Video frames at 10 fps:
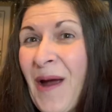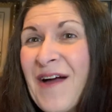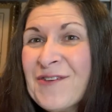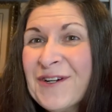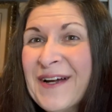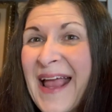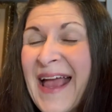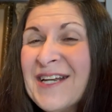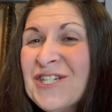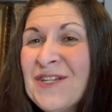crafter
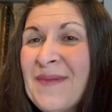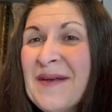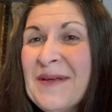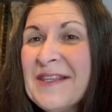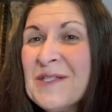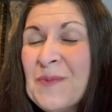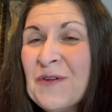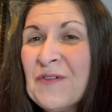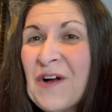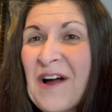and she made me this
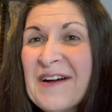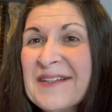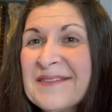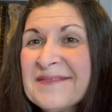beautiful card.